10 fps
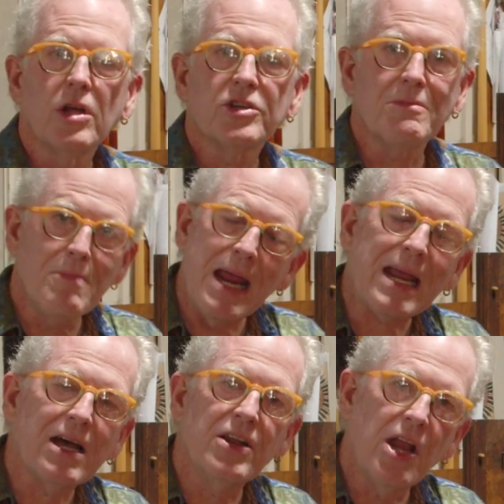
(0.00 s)
to
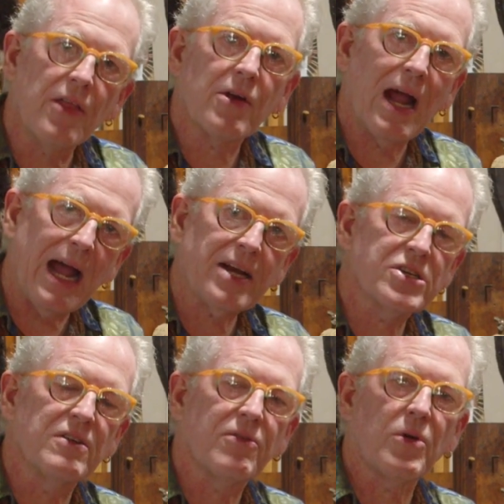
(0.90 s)
make another
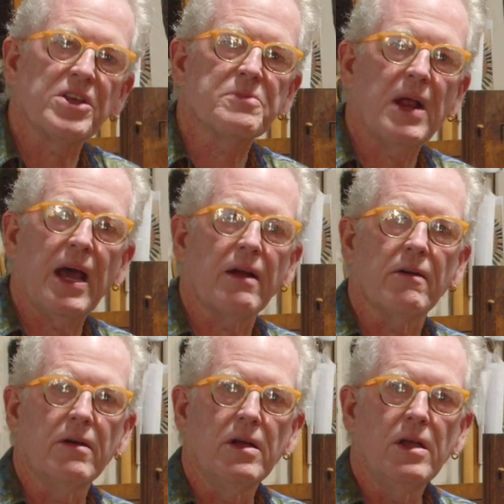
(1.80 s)
action for this piano.
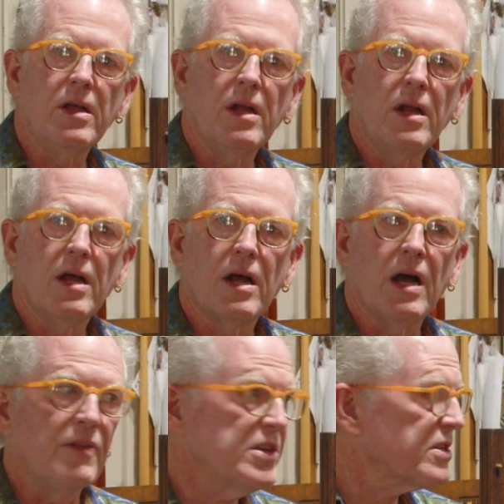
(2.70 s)

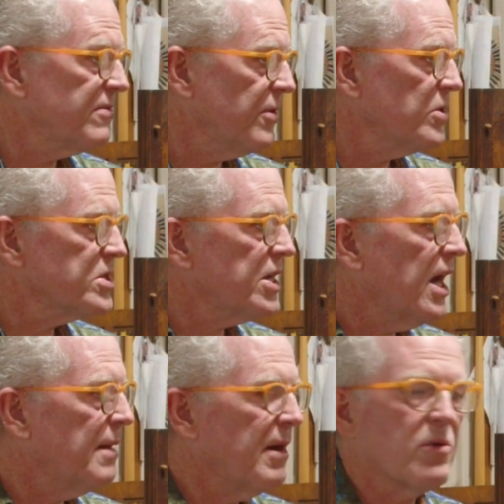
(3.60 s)
This is the first
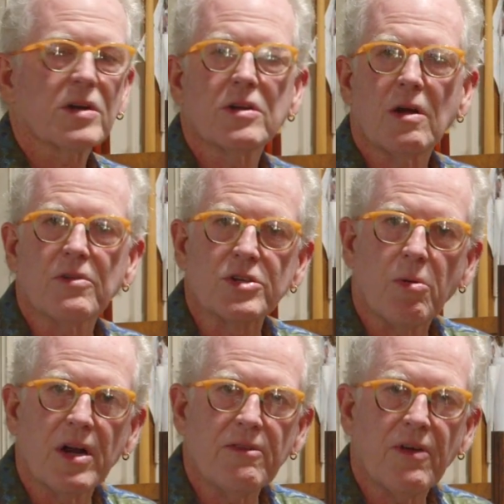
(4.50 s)
time. I've worked on over
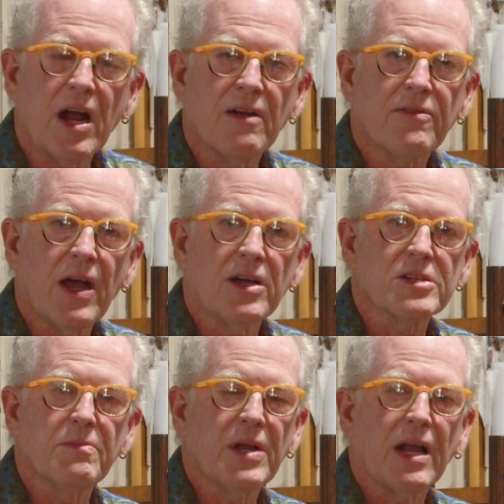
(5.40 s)

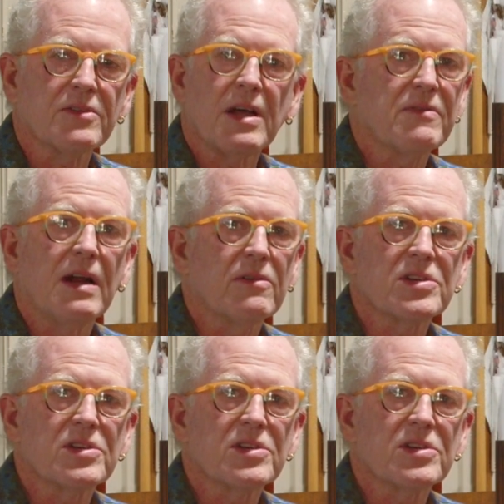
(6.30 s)
25,000 pianos. I've never